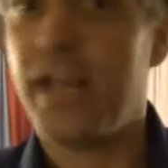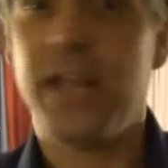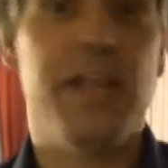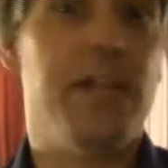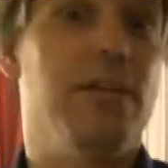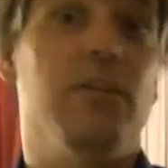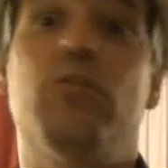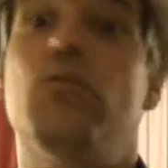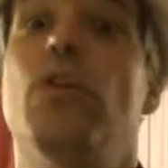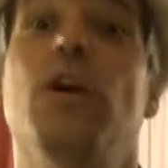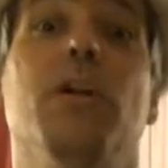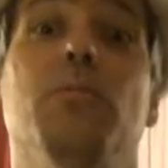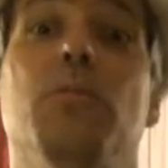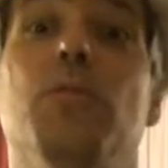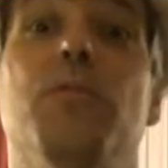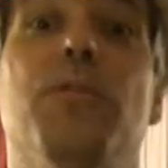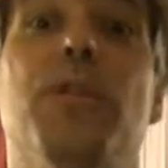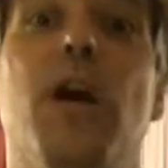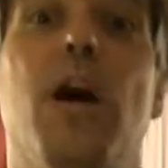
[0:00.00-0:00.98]

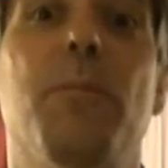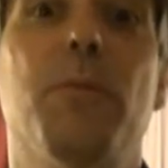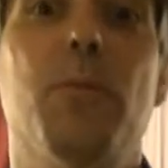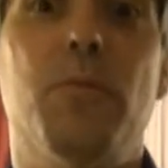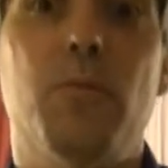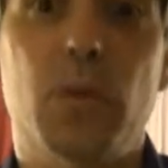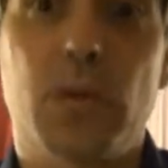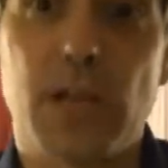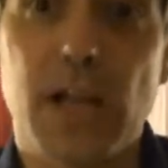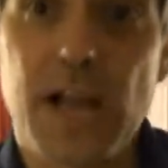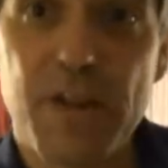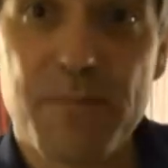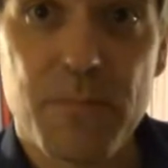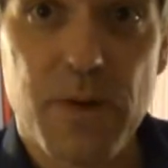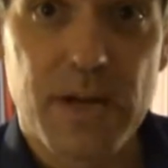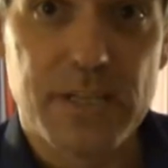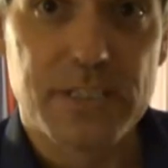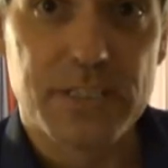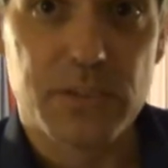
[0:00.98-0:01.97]
Incredible, phenomenal. For a guy of
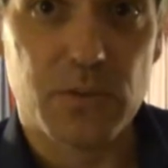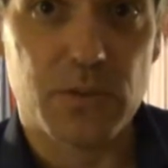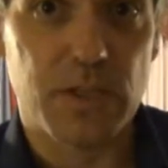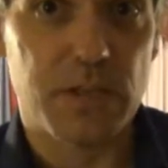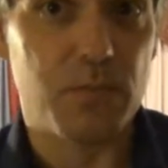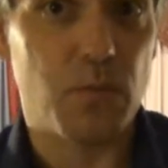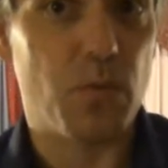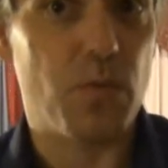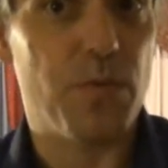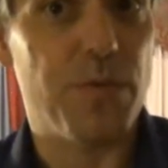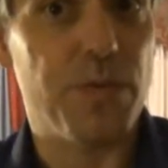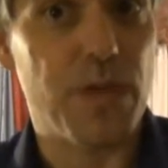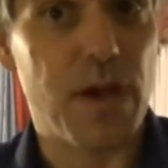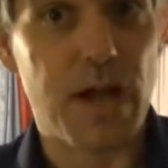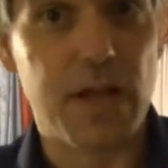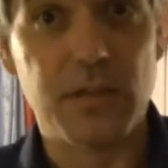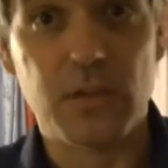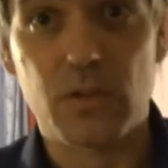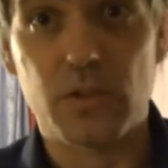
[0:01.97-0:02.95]
my skill level,
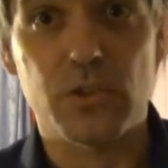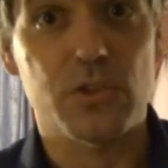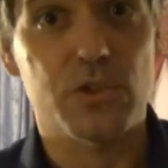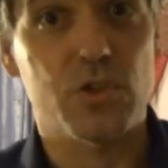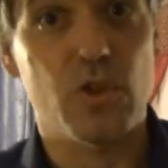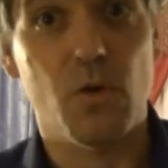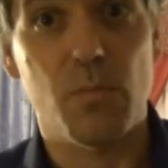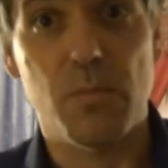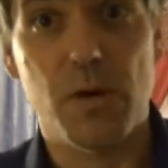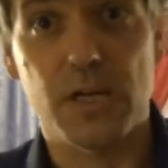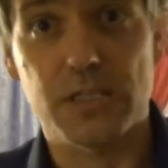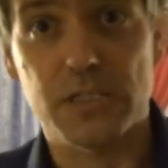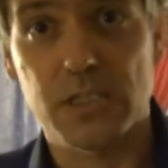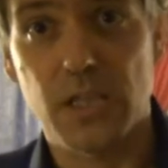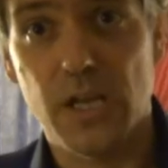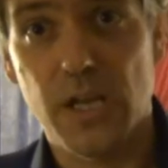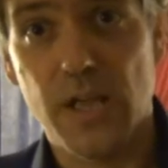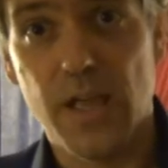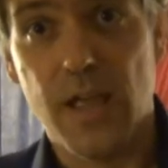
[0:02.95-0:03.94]
I learned so
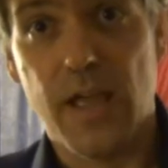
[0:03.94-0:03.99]
much.